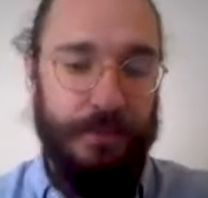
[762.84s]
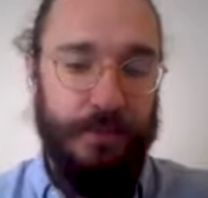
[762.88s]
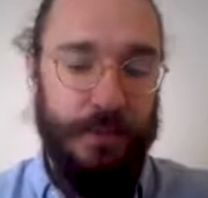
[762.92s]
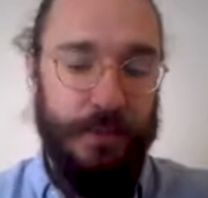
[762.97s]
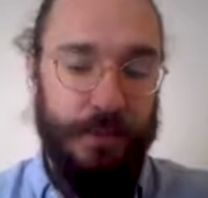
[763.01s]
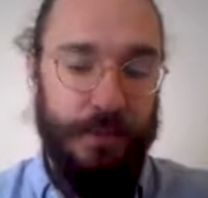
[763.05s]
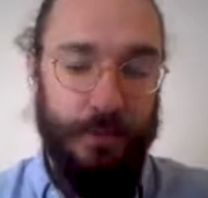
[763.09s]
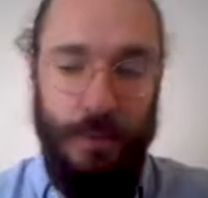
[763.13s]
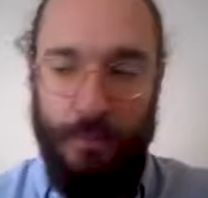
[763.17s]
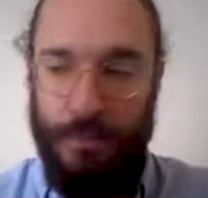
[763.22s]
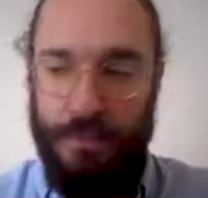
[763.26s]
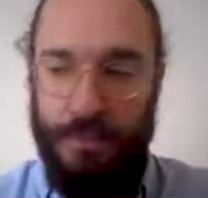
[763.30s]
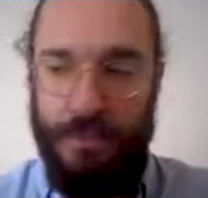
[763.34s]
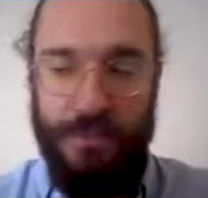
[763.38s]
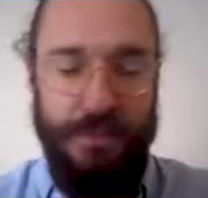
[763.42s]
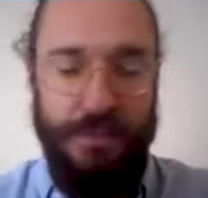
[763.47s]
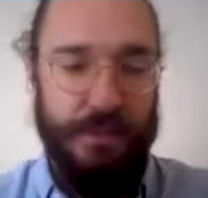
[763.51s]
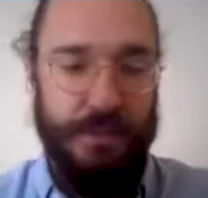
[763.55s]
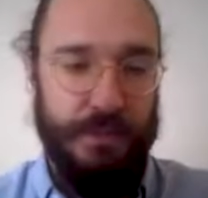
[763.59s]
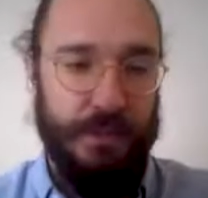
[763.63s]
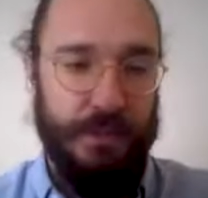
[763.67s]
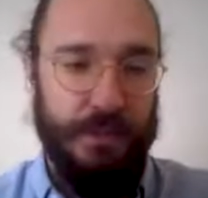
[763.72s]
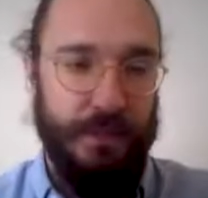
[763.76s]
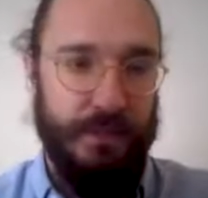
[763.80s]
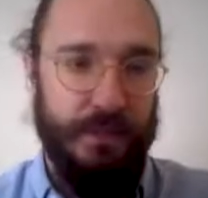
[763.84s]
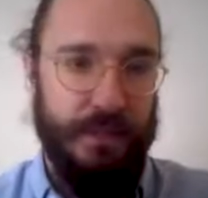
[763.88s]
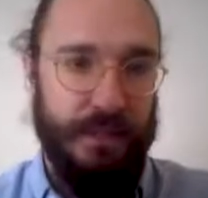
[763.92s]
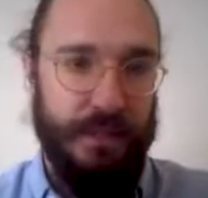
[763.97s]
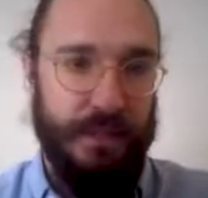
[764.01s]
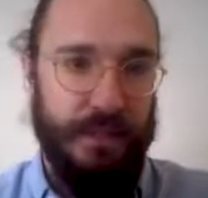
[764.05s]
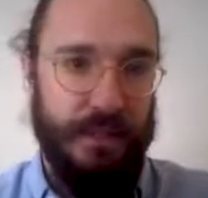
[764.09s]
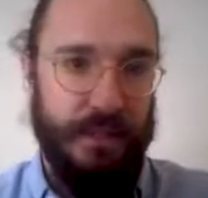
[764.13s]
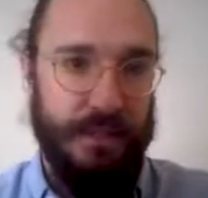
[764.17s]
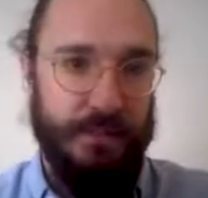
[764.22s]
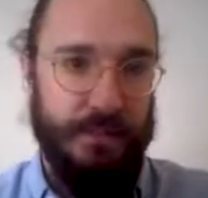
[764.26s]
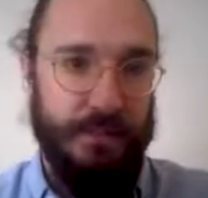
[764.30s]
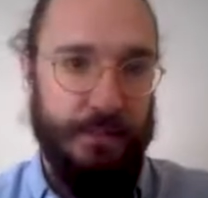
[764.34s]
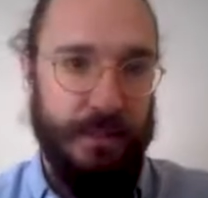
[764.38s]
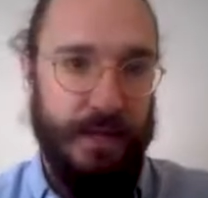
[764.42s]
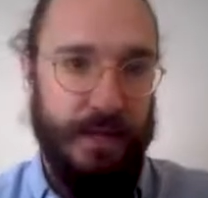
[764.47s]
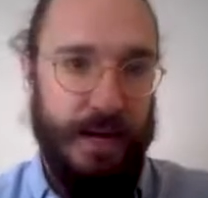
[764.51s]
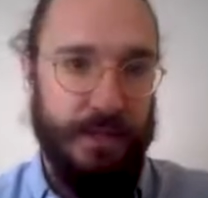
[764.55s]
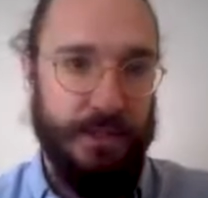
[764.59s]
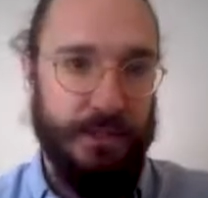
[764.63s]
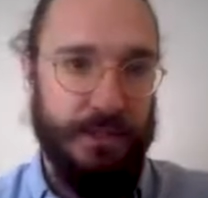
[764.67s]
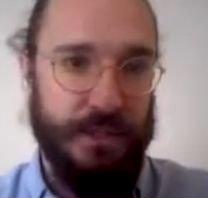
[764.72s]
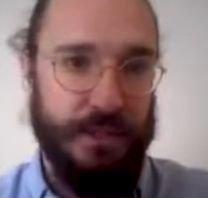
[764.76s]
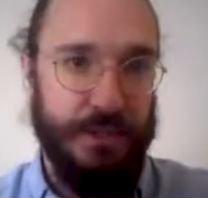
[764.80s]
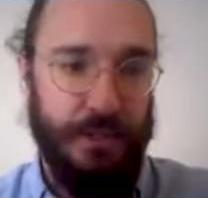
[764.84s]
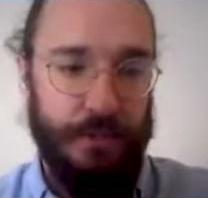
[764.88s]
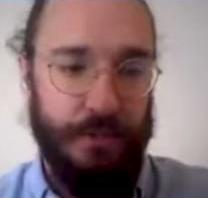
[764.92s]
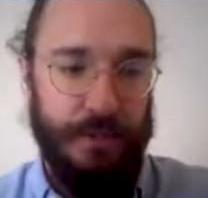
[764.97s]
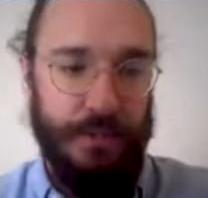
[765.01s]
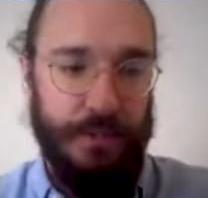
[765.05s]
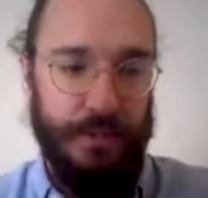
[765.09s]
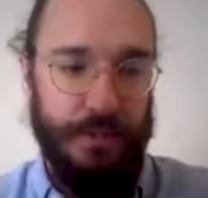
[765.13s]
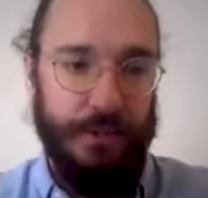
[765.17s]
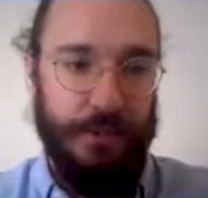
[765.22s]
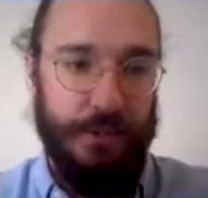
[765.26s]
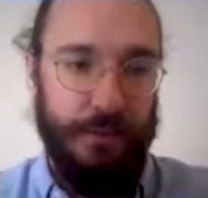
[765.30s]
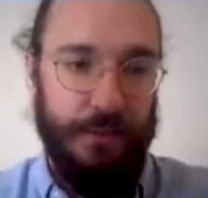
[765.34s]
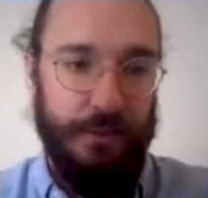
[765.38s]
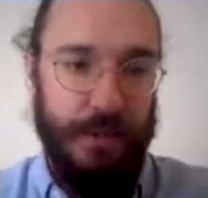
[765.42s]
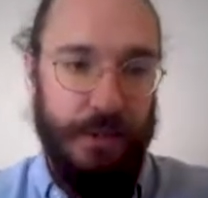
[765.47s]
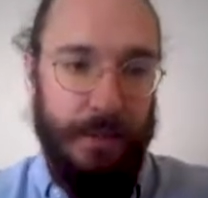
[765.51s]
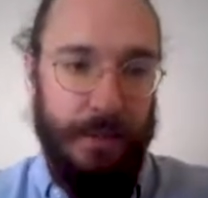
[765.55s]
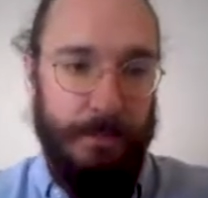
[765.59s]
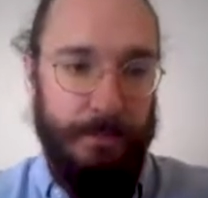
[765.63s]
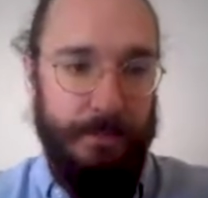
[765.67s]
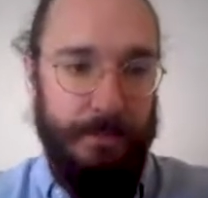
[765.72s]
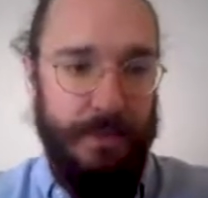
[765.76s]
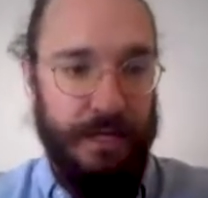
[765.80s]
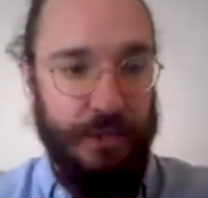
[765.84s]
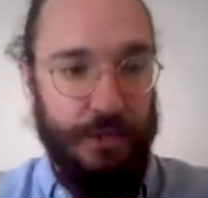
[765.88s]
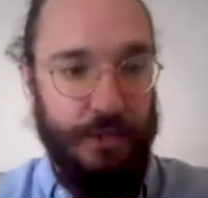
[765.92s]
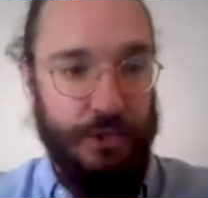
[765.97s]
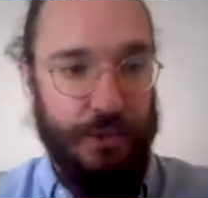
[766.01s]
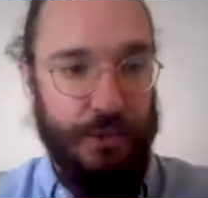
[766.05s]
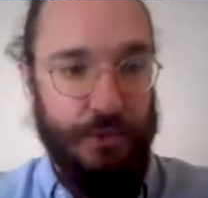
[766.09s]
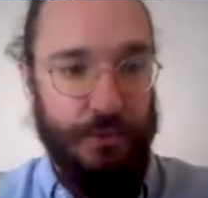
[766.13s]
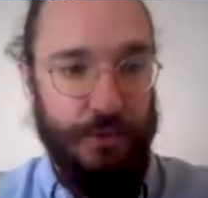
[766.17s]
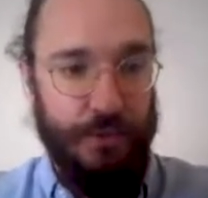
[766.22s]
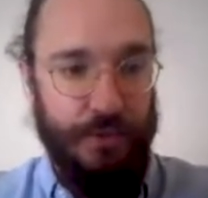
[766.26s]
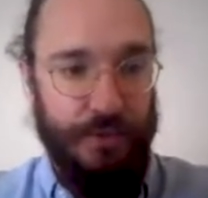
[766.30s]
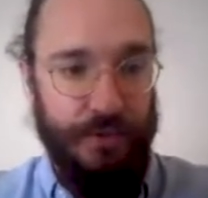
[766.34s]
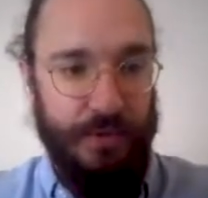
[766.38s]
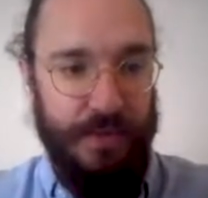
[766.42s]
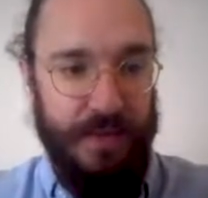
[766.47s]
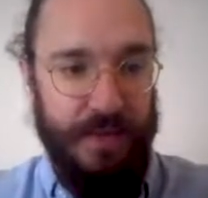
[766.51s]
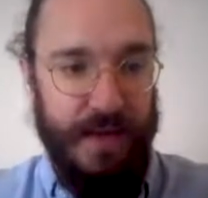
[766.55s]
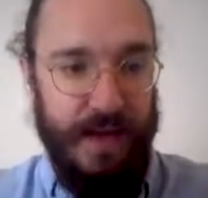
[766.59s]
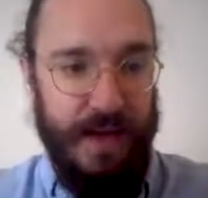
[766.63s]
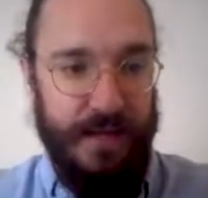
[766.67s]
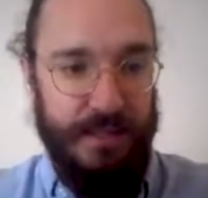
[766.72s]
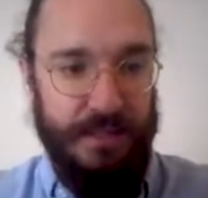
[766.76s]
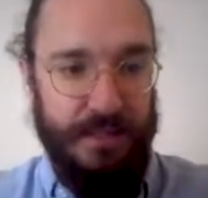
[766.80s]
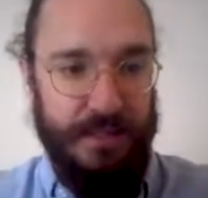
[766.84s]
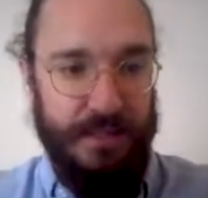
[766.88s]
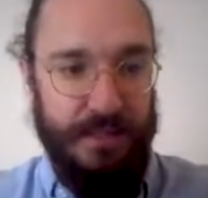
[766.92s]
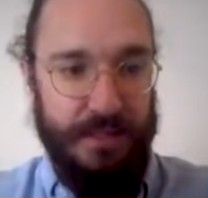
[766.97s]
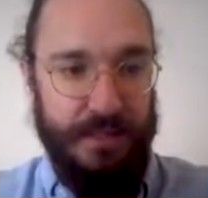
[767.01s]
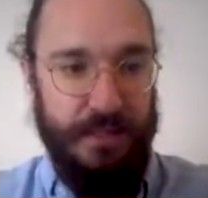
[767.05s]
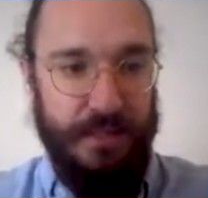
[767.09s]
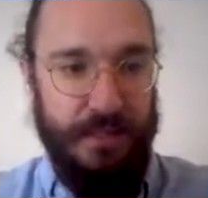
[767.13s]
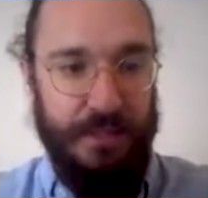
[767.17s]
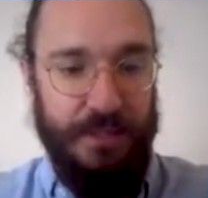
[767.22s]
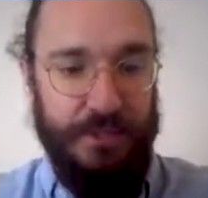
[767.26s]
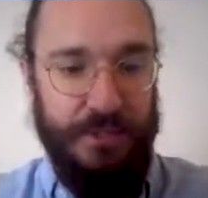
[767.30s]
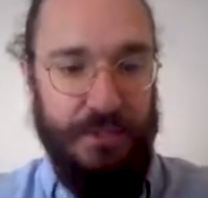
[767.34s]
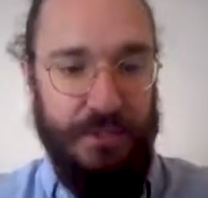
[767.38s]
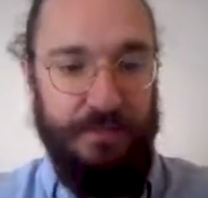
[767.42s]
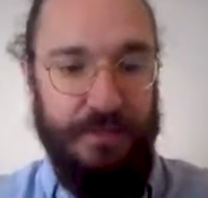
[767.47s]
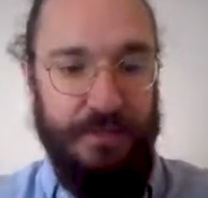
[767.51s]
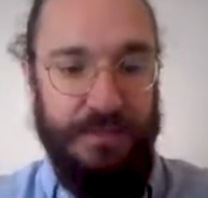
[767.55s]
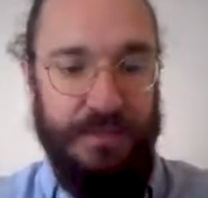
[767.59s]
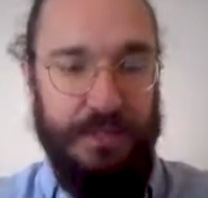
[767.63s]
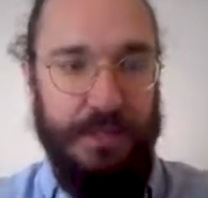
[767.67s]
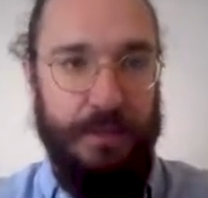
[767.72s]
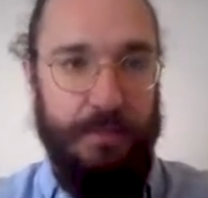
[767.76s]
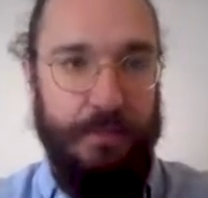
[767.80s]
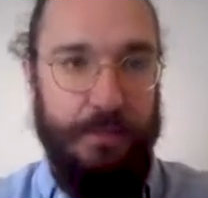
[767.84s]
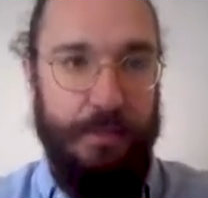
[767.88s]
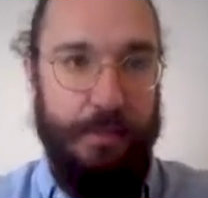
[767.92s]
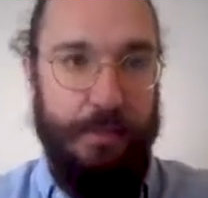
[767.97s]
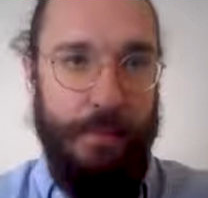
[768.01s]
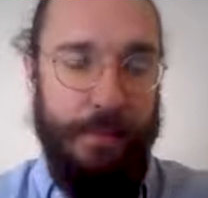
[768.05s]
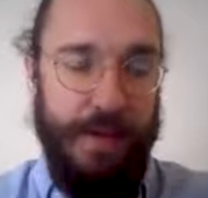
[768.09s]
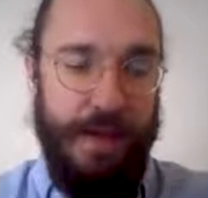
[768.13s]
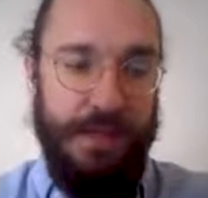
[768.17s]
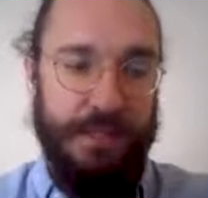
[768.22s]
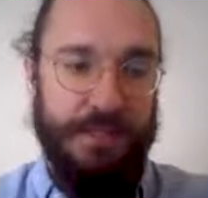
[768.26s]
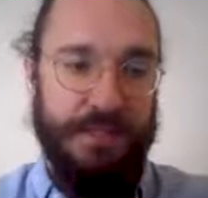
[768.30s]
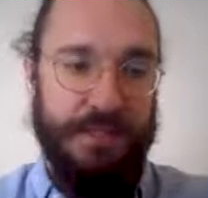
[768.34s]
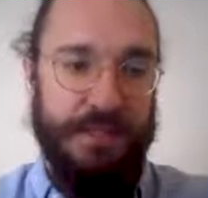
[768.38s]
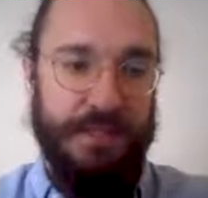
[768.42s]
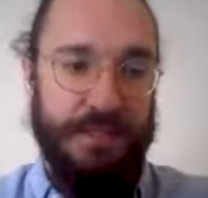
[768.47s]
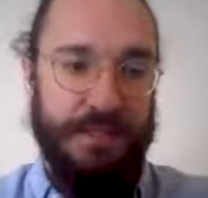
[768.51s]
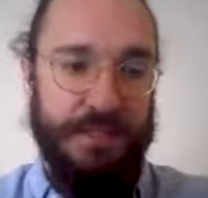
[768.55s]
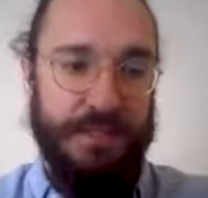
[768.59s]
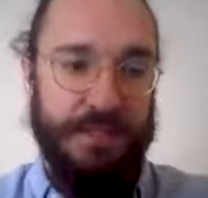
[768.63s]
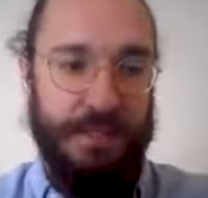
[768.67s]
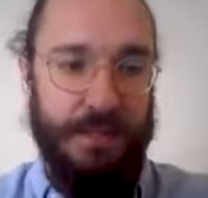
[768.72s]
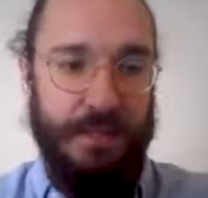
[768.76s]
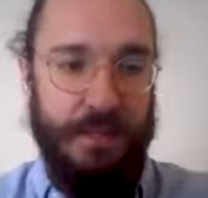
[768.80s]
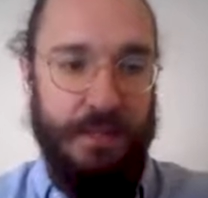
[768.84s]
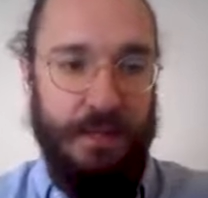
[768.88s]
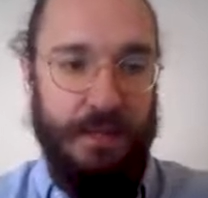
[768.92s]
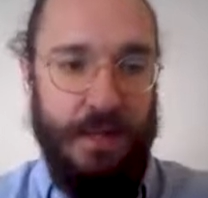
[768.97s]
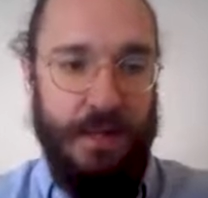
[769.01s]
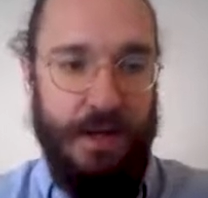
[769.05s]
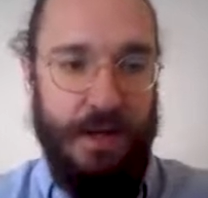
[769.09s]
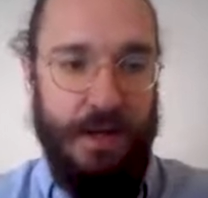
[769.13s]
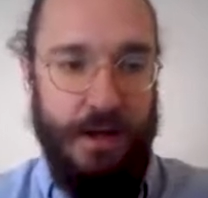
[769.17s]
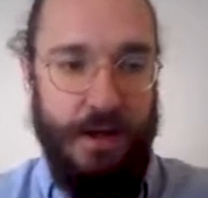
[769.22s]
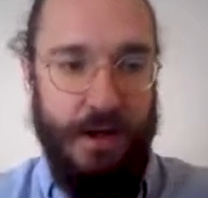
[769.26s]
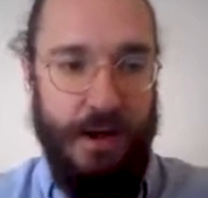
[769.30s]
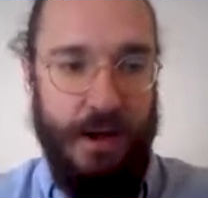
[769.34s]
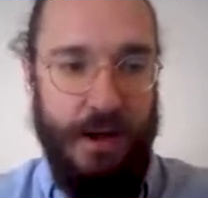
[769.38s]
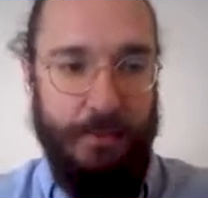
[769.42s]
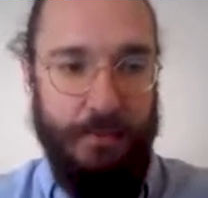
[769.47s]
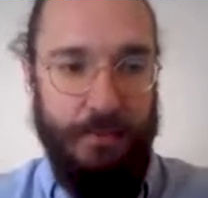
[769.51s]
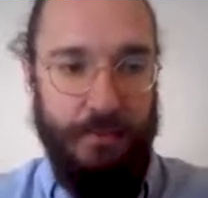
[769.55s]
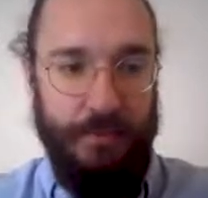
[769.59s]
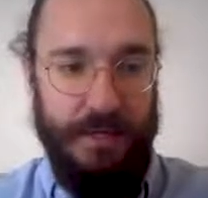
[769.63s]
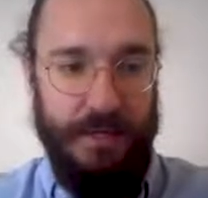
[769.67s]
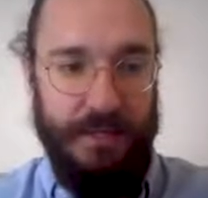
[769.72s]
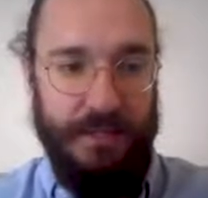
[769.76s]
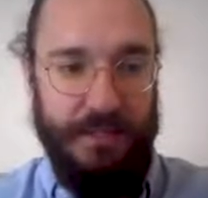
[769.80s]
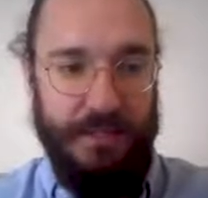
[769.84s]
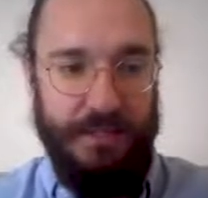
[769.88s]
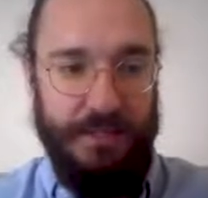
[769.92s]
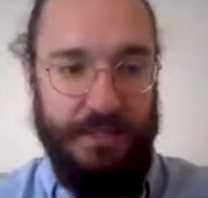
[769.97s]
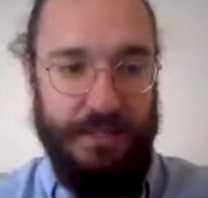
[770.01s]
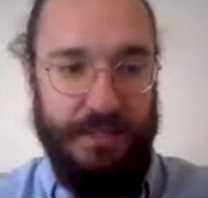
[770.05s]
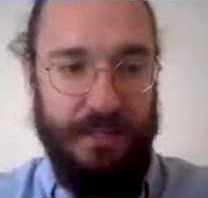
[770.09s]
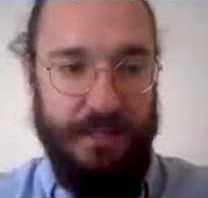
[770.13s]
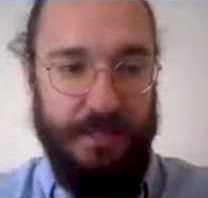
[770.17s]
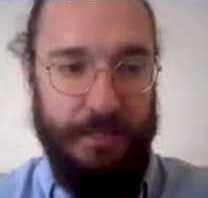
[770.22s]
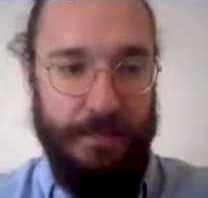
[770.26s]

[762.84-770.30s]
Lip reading: what we're going to do is we're actually going to make sure that each of these claimable balances operates